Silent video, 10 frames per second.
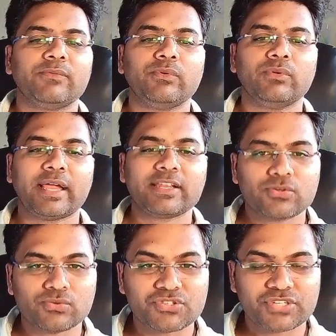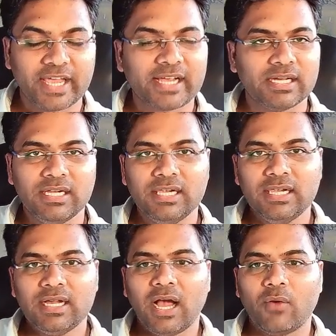If you would like to check
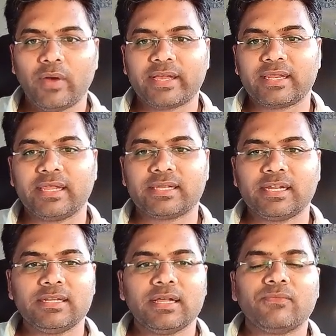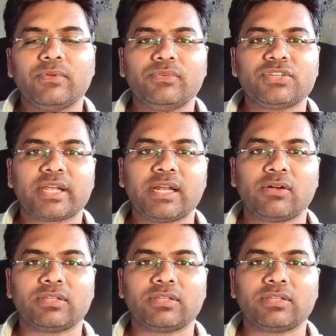how I created, feel free to check it